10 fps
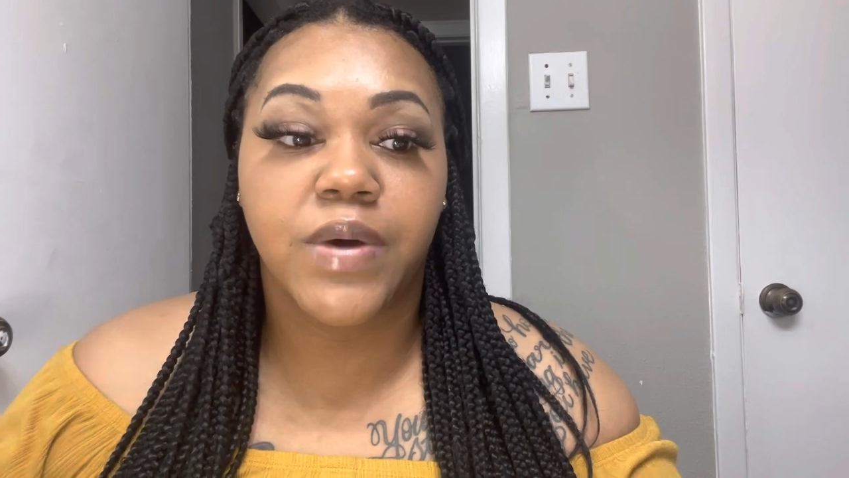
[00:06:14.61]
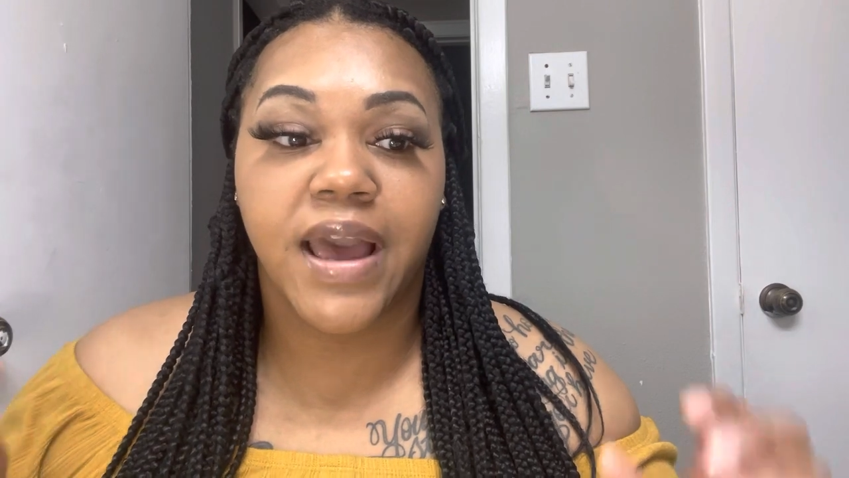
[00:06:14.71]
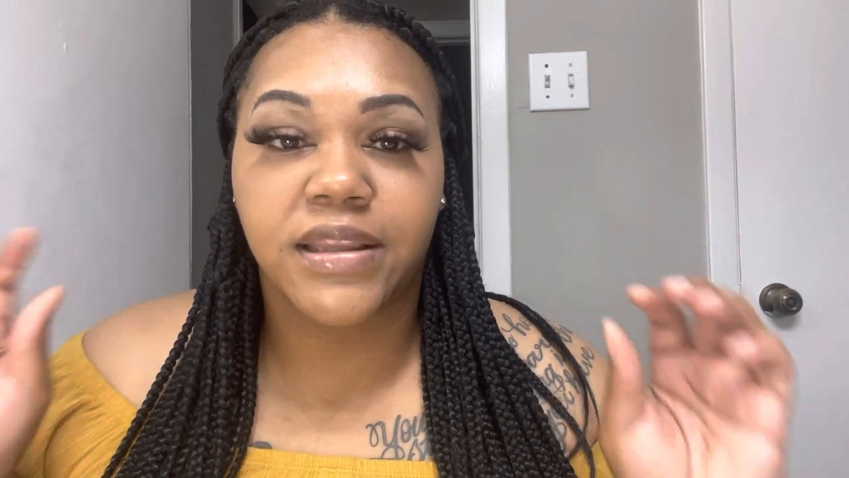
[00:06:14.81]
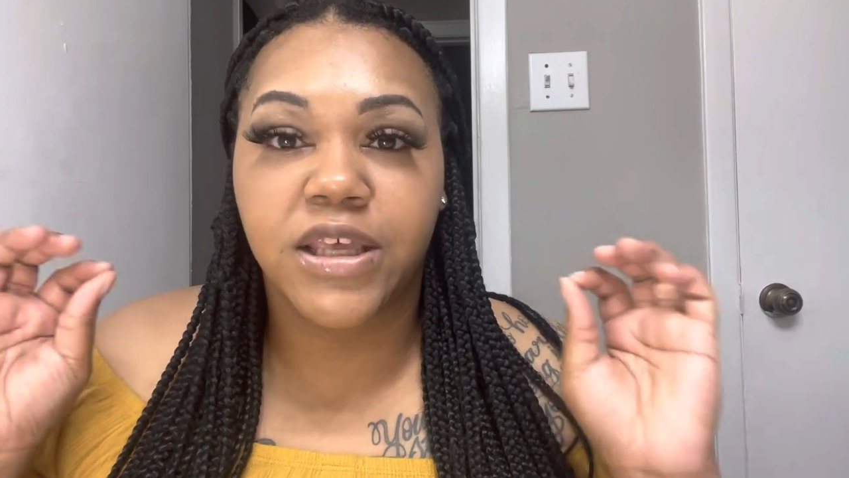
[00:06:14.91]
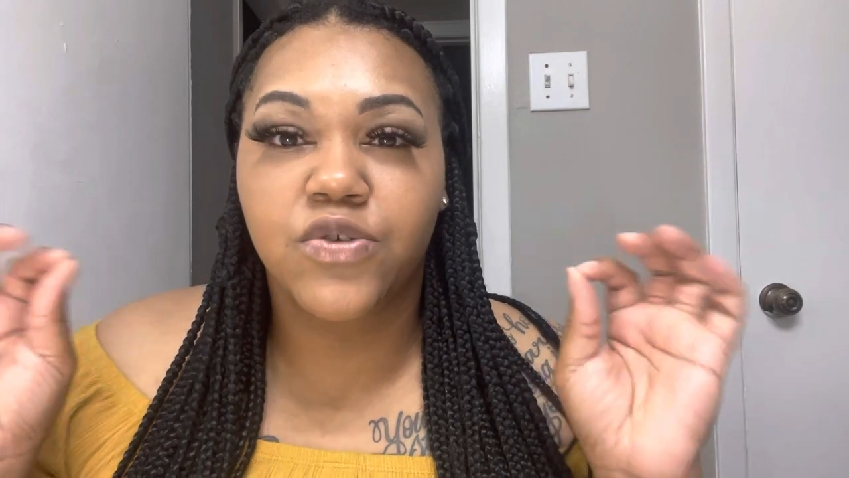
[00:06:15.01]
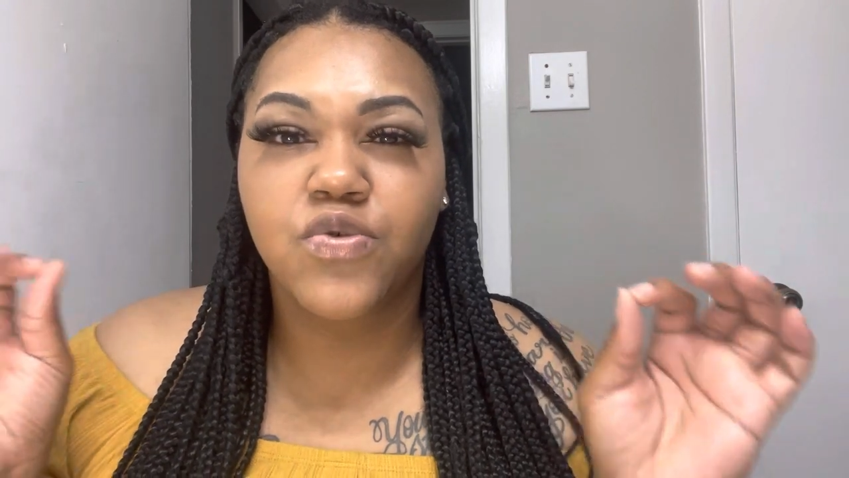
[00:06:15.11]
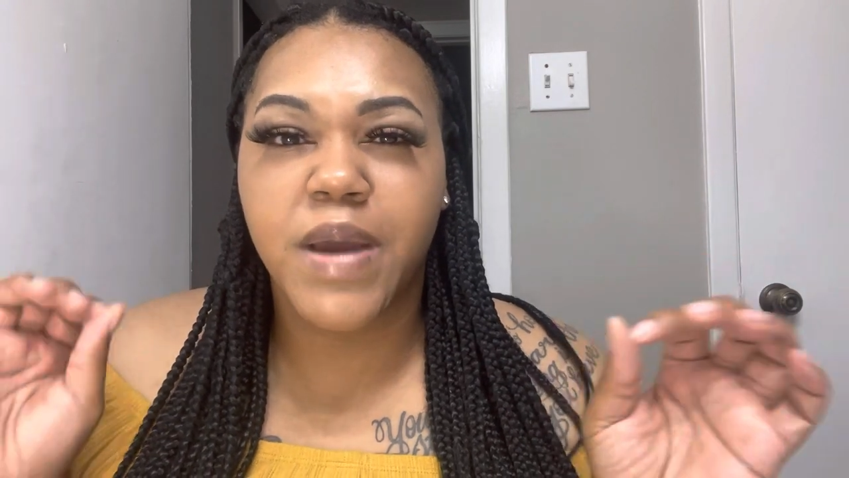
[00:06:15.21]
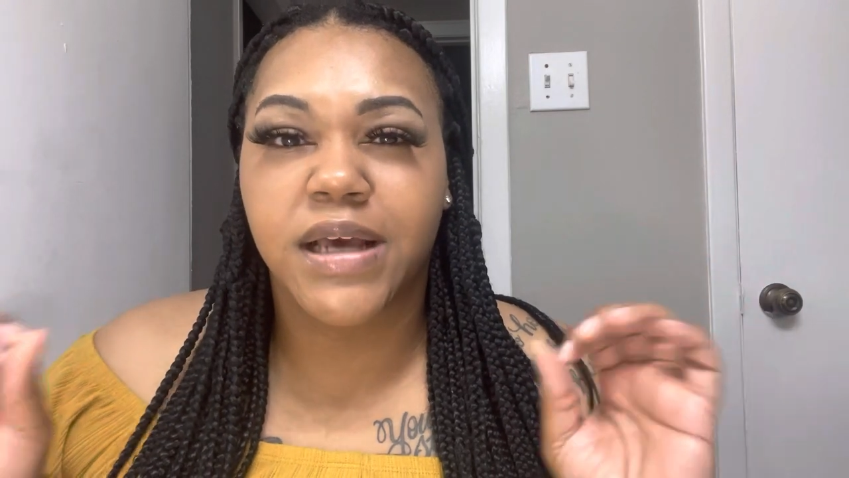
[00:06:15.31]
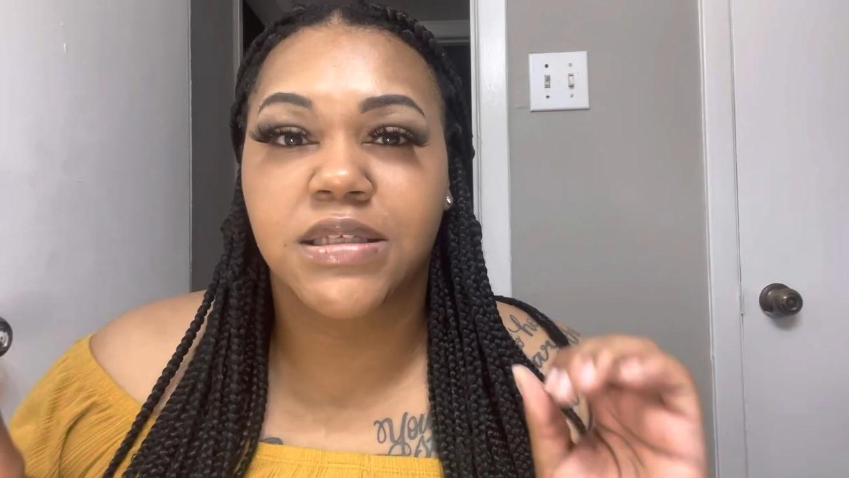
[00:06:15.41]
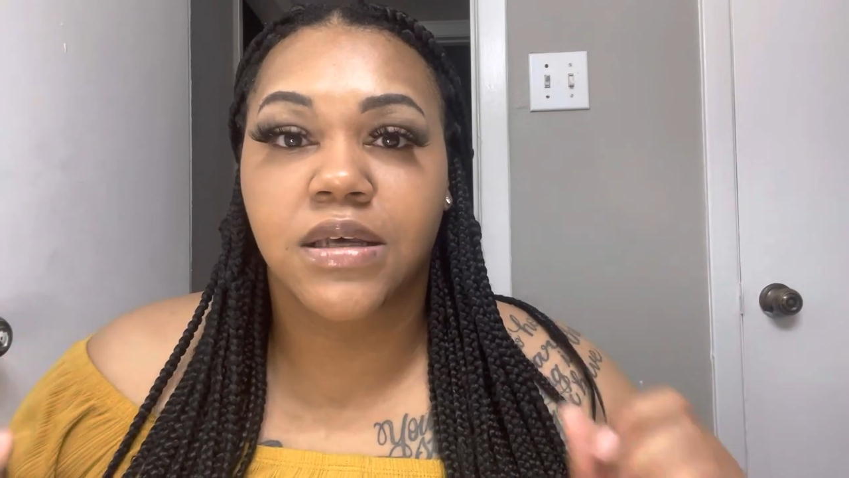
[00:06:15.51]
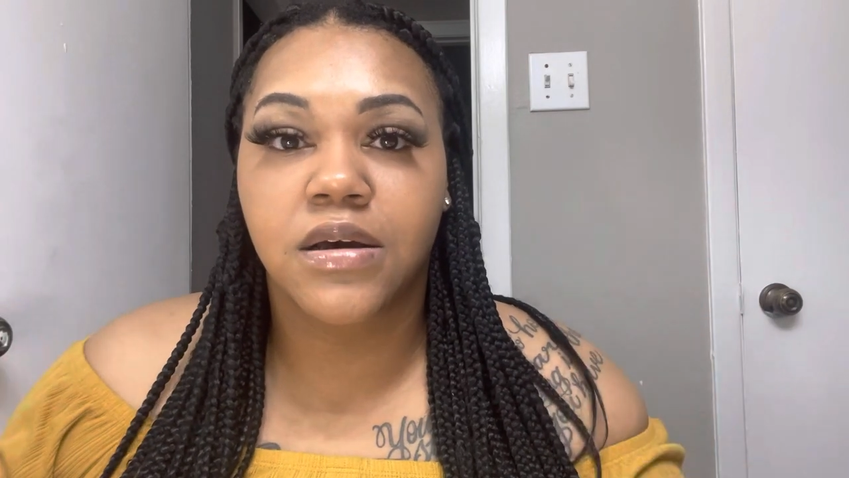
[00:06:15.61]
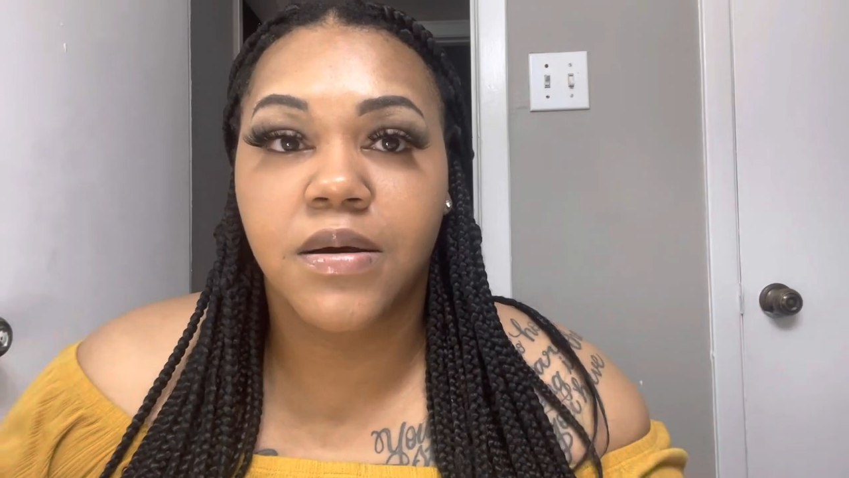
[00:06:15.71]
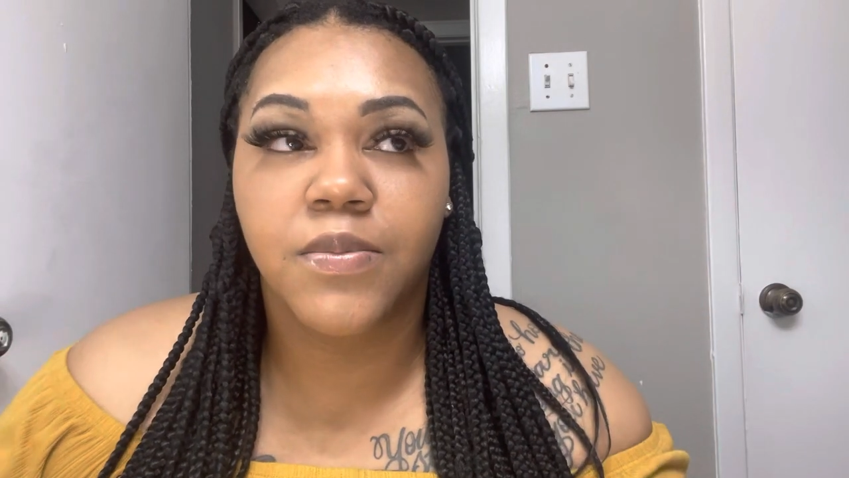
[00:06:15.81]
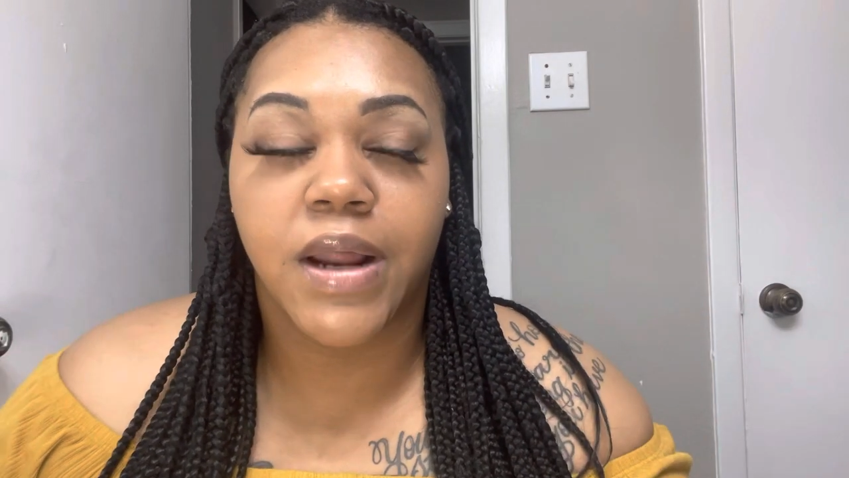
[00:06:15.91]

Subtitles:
they grew back some.